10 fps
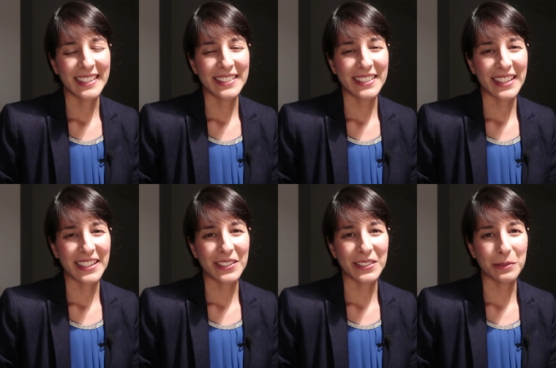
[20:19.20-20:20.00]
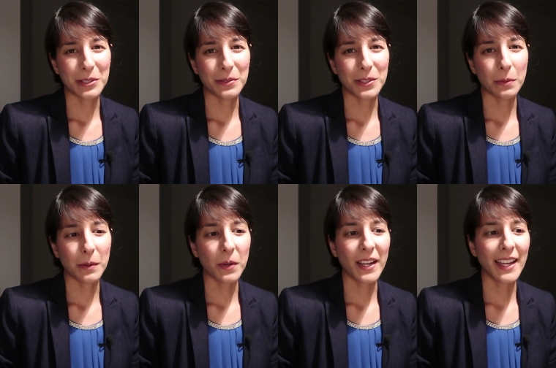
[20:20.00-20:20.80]
So, thank you so much for
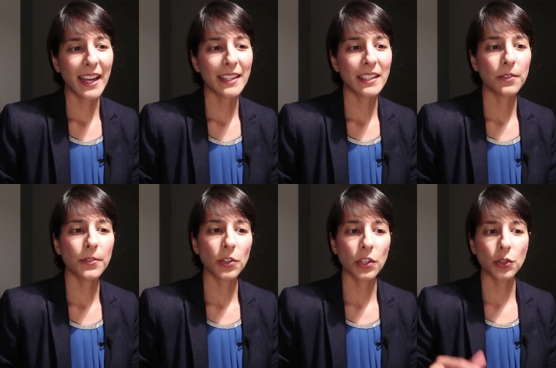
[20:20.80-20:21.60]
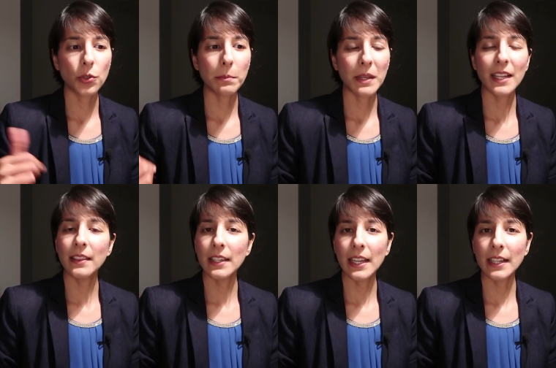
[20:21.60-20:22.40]
stopping by. And if you're going to join me in
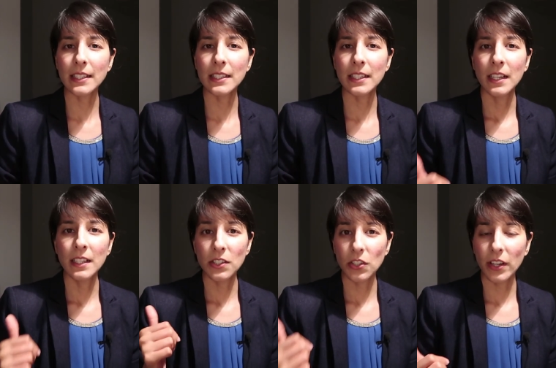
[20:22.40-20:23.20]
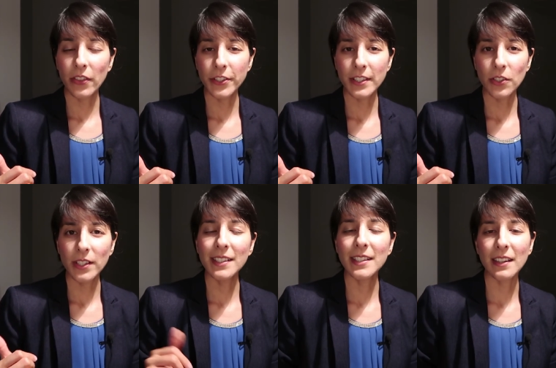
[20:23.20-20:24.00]
the next song in the
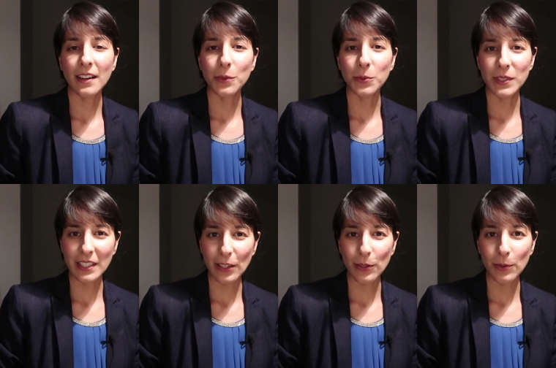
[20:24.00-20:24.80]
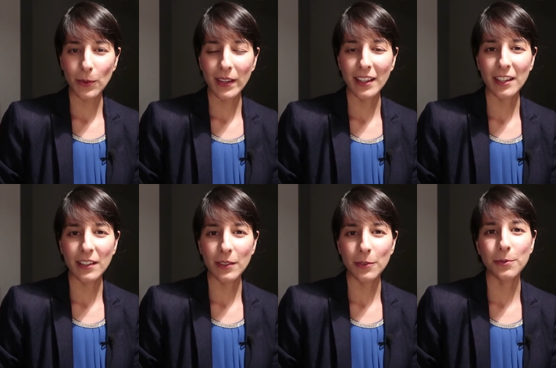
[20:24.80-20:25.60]
series, then I will see you
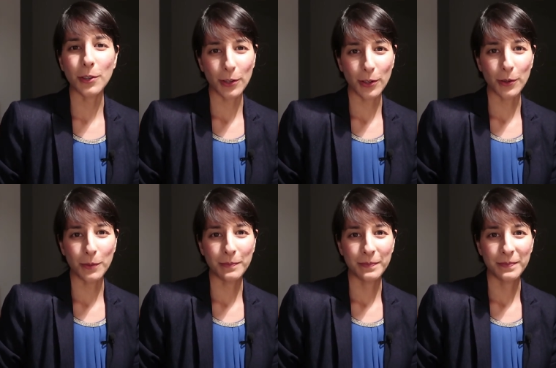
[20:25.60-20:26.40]
in Virgo.